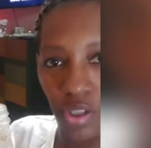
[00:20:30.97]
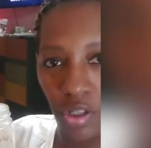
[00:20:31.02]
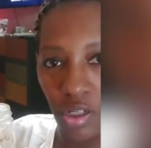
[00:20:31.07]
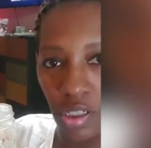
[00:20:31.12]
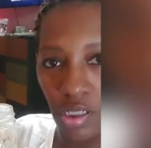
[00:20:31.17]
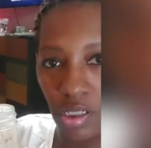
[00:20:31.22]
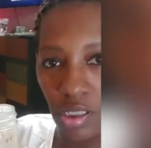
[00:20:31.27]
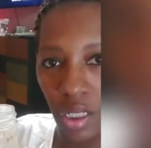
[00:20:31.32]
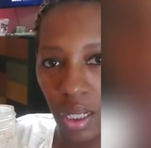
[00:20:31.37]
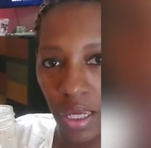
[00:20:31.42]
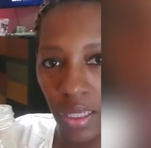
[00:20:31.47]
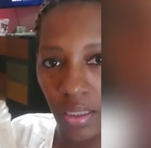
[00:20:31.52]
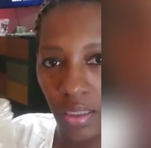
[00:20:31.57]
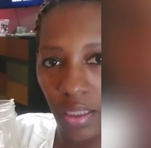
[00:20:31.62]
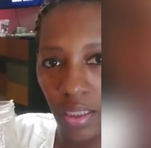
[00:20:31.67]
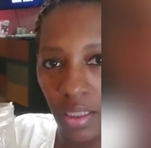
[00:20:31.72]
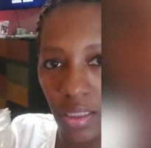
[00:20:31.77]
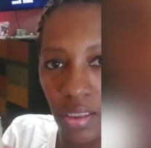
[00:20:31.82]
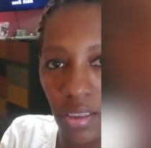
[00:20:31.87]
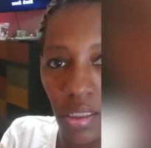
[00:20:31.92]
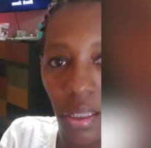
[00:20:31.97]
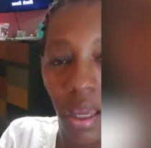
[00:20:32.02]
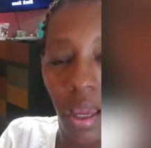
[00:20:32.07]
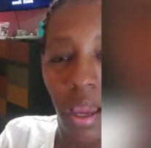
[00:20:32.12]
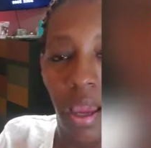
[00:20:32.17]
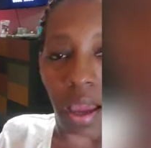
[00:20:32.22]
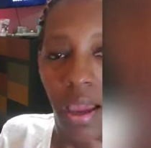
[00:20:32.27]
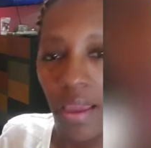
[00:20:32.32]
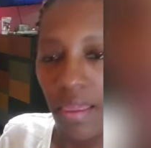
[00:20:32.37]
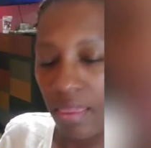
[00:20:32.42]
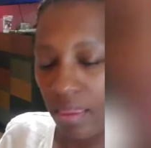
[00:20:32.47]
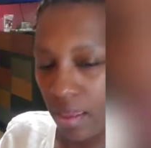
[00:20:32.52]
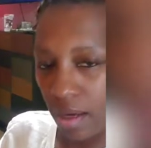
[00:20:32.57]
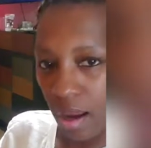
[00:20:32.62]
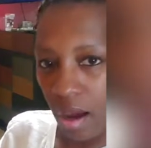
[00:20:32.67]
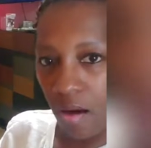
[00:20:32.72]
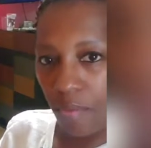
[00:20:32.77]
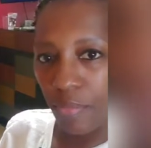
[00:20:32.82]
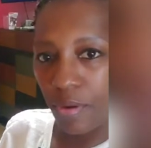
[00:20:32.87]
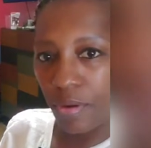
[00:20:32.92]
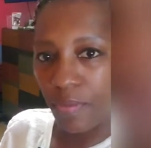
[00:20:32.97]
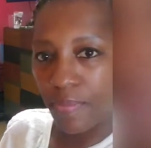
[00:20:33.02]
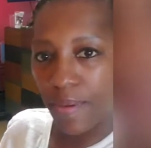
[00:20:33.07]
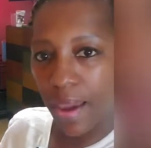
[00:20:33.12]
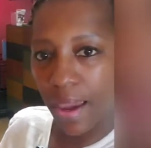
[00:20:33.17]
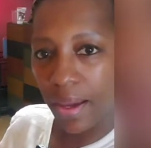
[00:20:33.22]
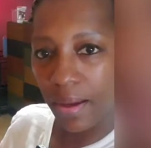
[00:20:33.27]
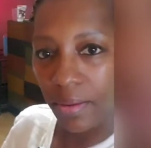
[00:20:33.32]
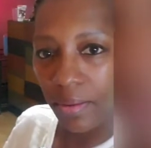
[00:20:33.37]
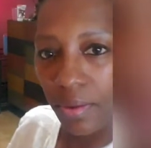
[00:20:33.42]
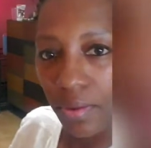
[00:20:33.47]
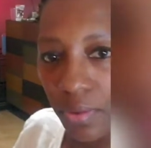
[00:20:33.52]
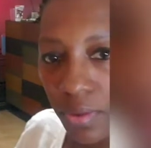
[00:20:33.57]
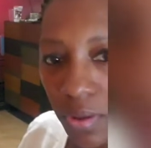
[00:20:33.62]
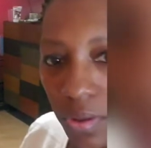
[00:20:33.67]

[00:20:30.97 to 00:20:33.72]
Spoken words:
jars like this and then I'll be back. Hold